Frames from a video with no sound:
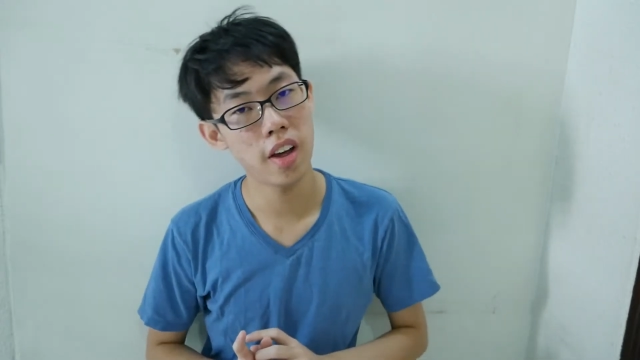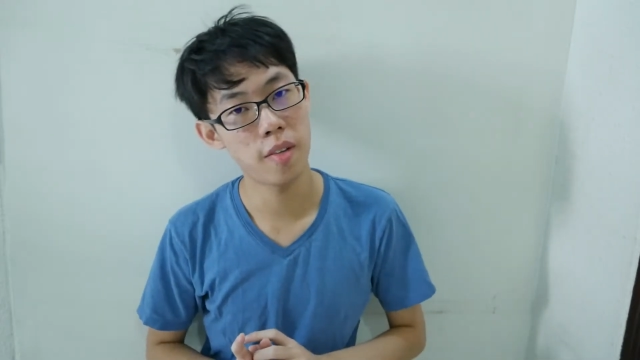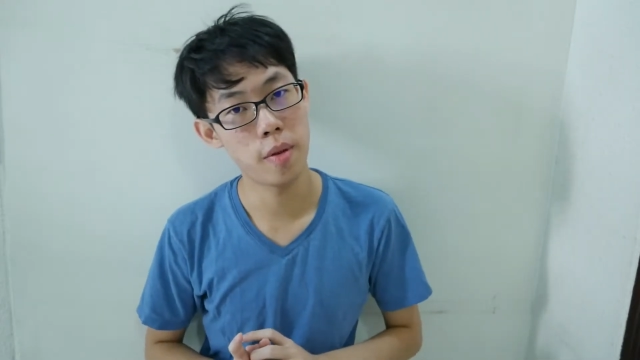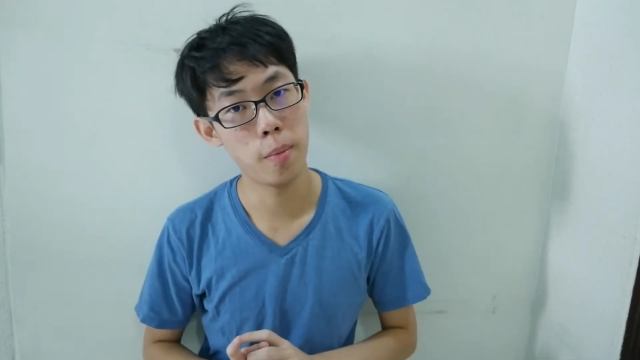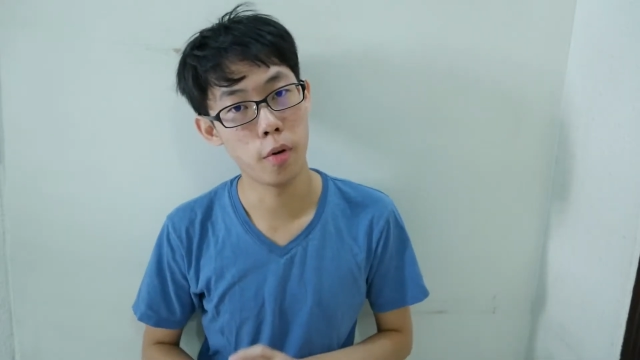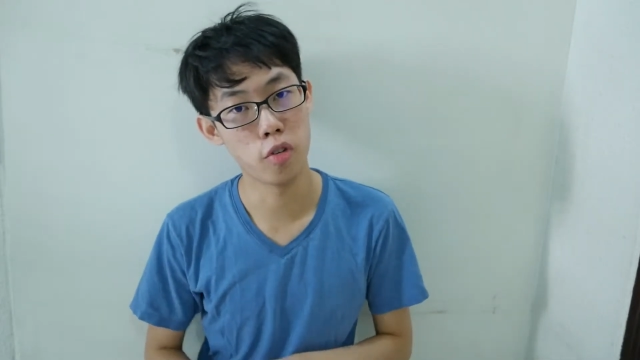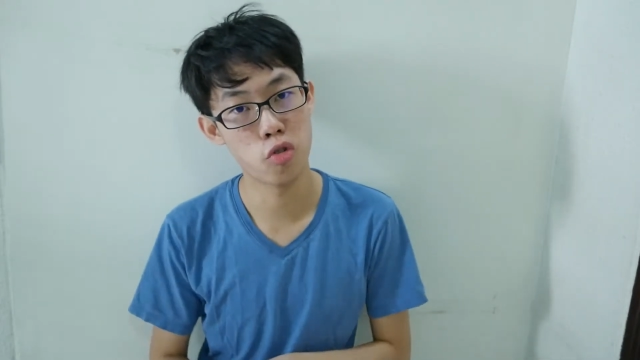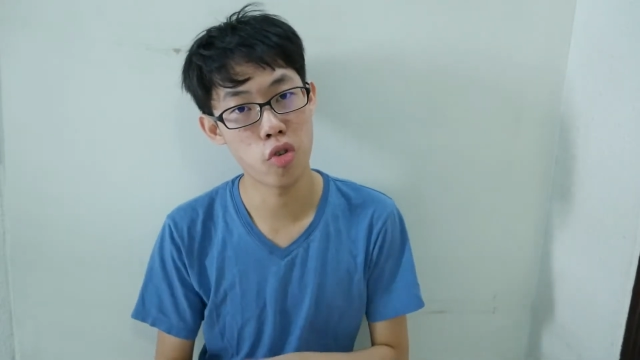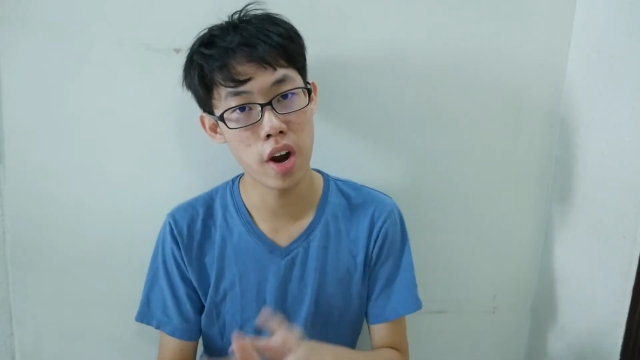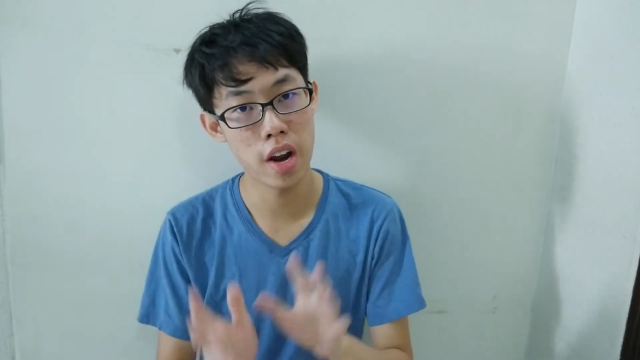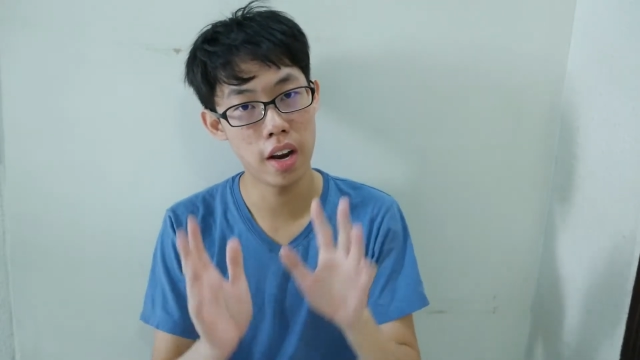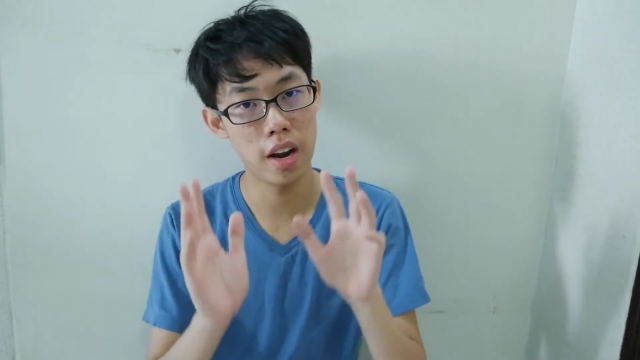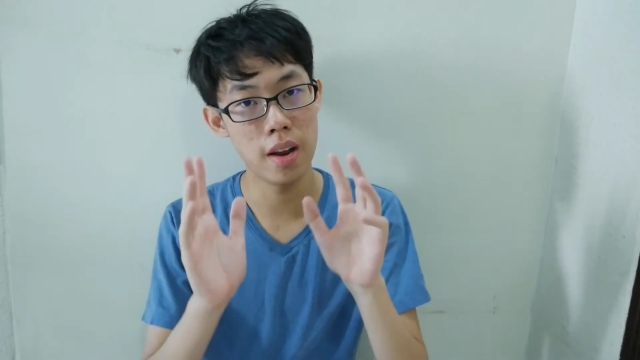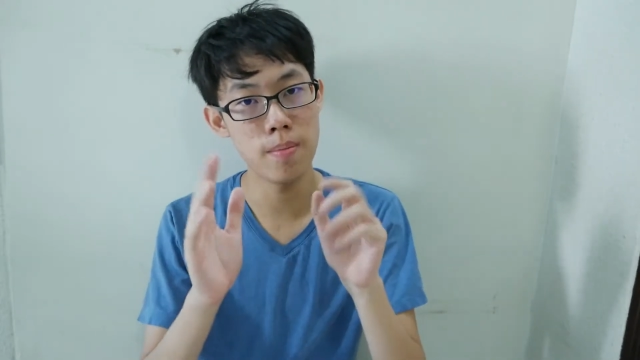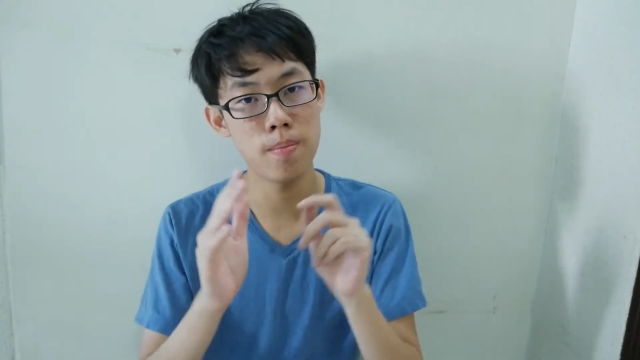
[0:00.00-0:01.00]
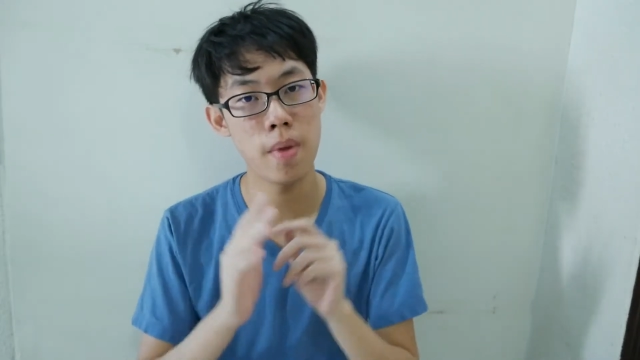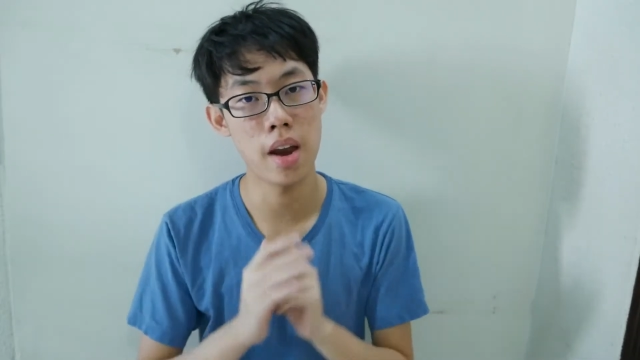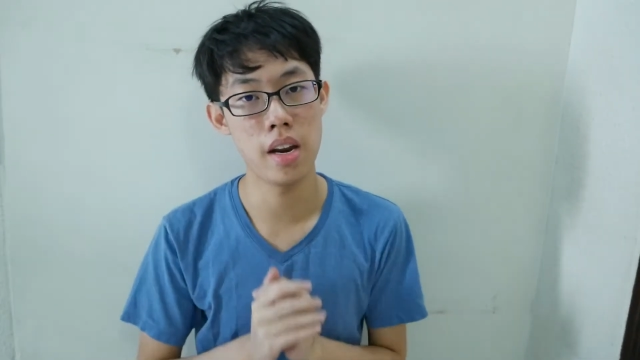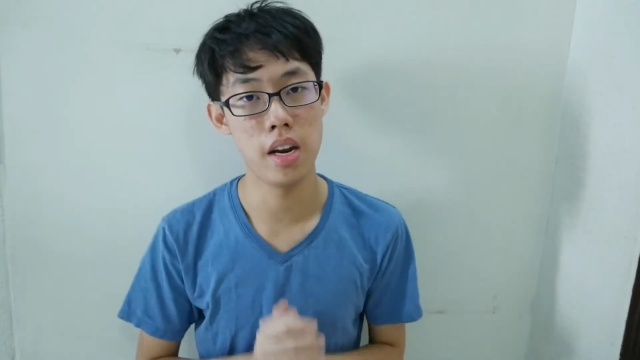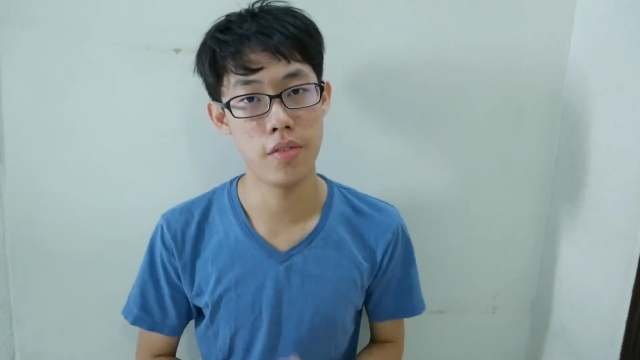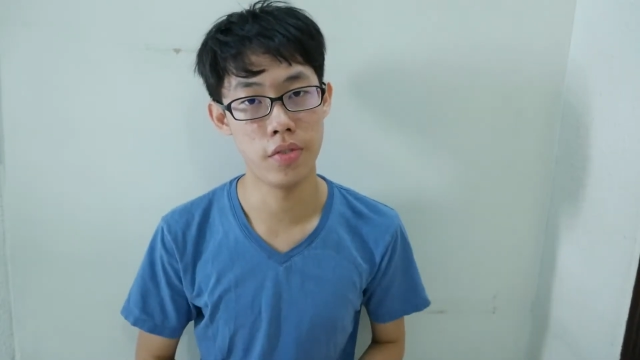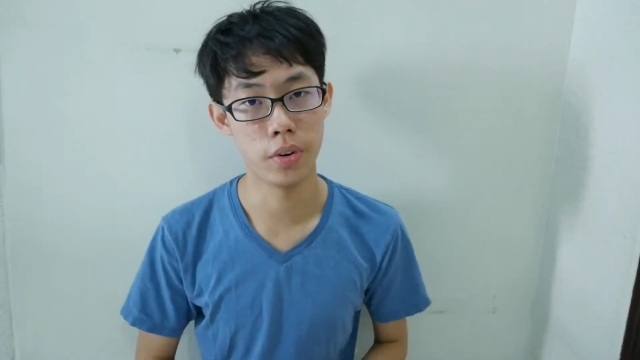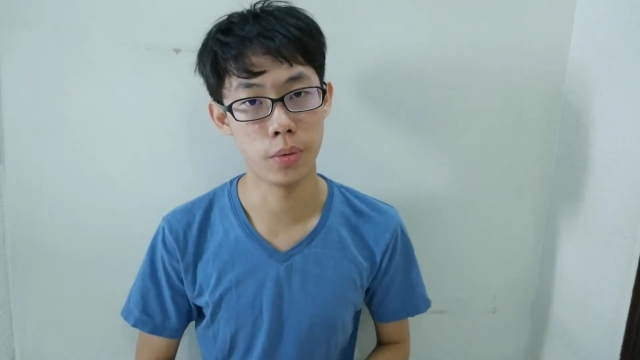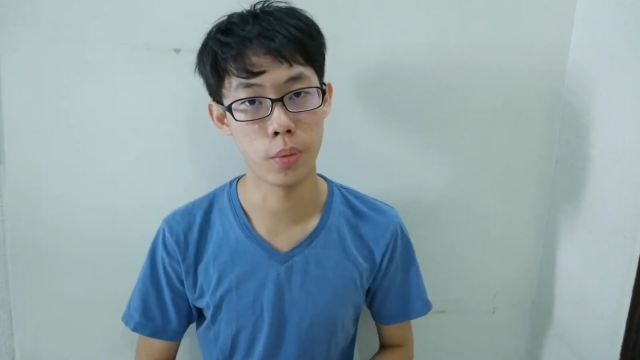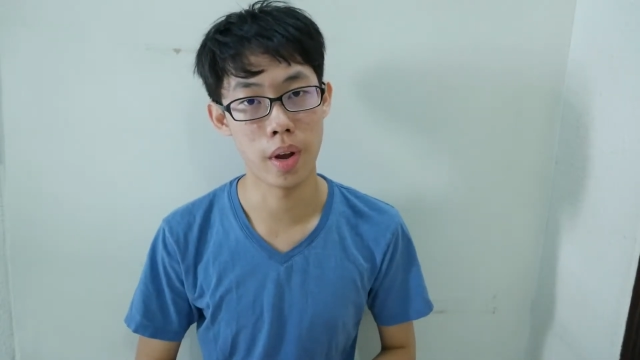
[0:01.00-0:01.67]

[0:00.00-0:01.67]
has been portrayed in many different